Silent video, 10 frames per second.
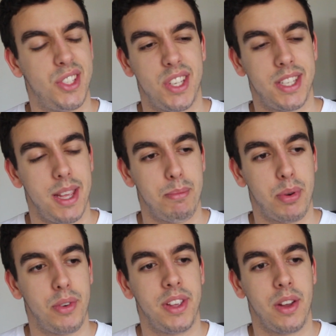just
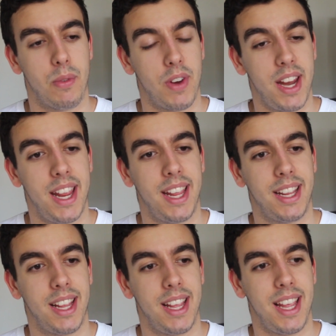improving your
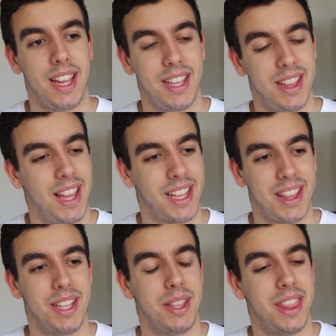reading, like
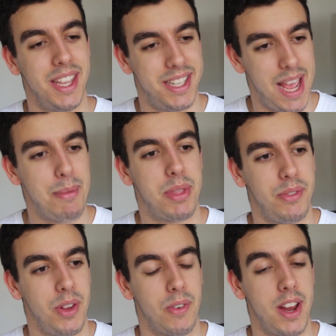the depth
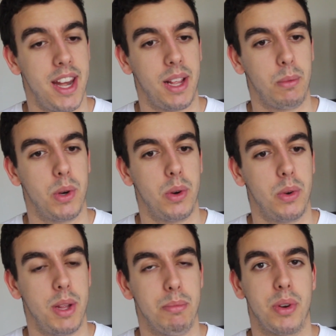of your reading
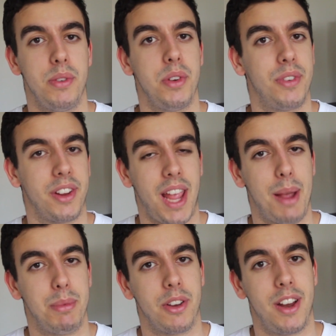will improve your
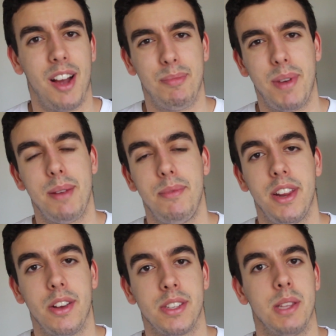vocabulary. I've made
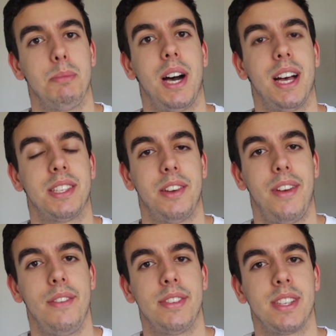videos in the past that
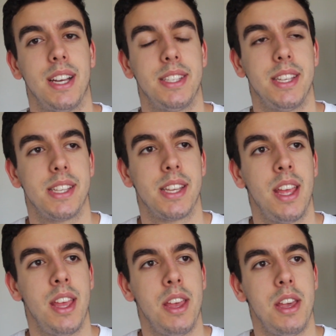have emphasized this,
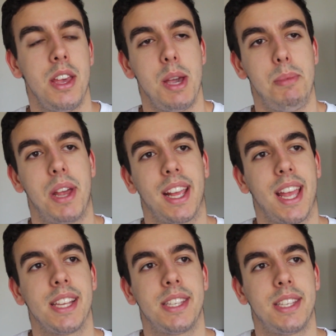but I
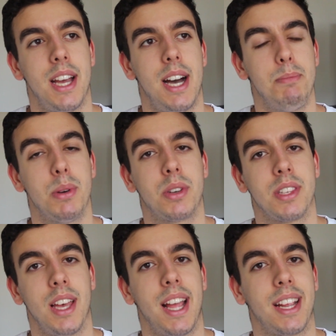guess
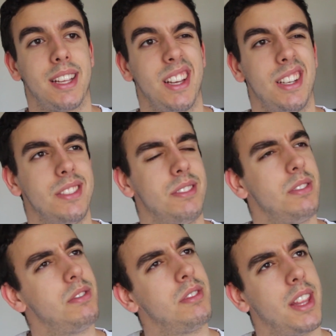books like Guns,
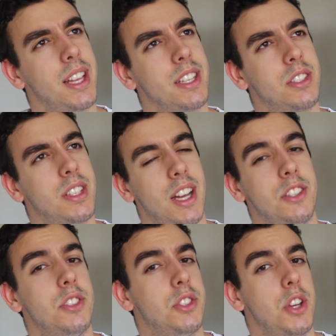
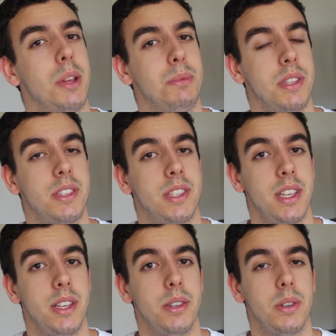Germs and
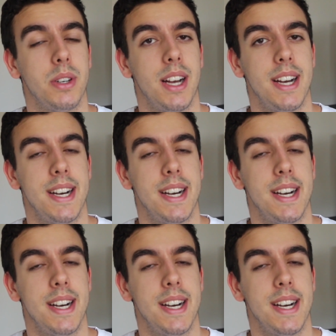Steel,